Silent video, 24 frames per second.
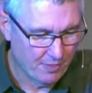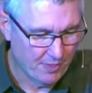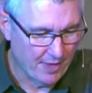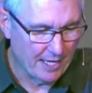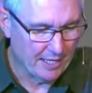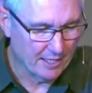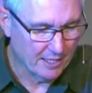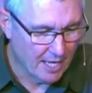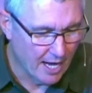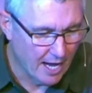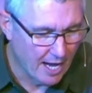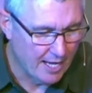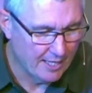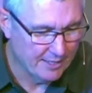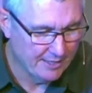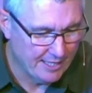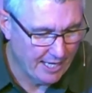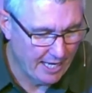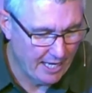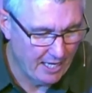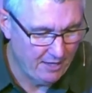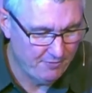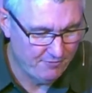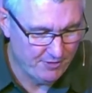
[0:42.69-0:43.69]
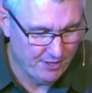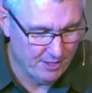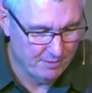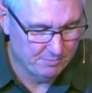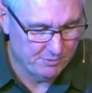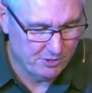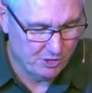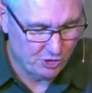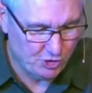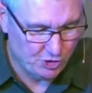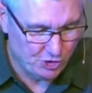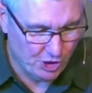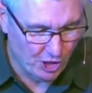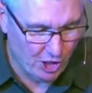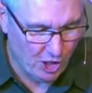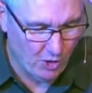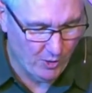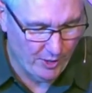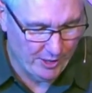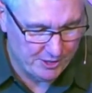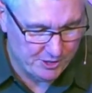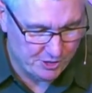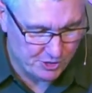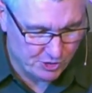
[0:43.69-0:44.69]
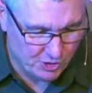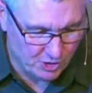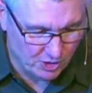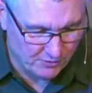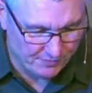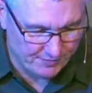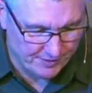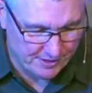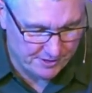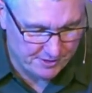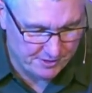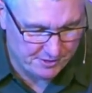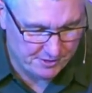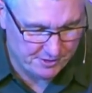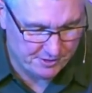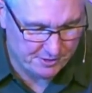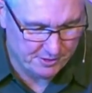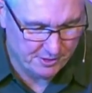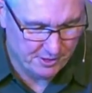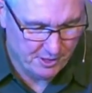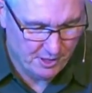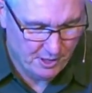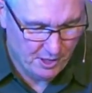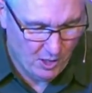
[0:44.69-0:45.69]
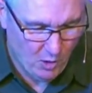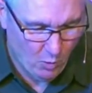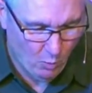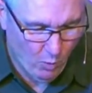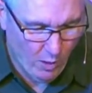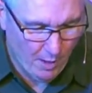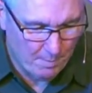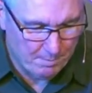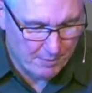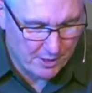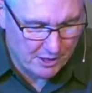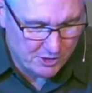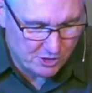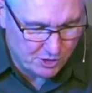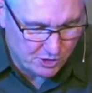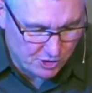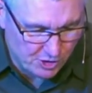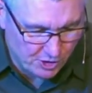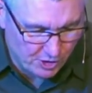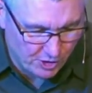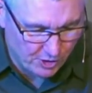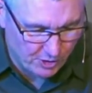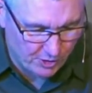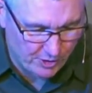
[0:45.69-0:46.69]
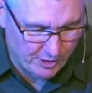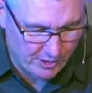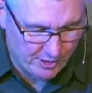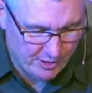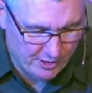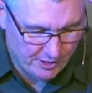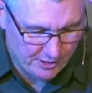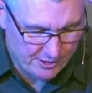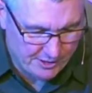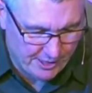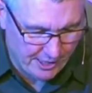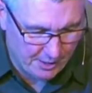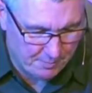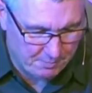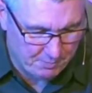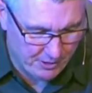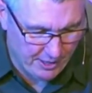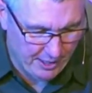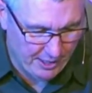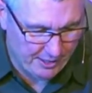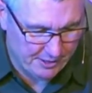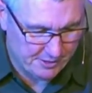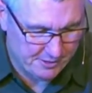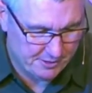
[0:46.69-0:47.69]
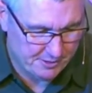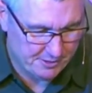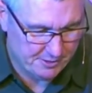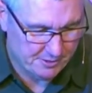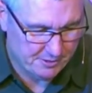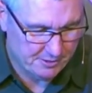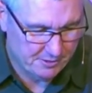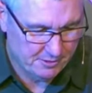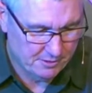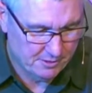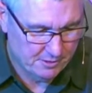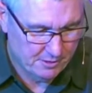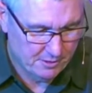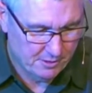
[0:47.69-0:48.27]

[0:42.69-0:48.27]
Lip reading: that God gave him to show his servants what must soon take place.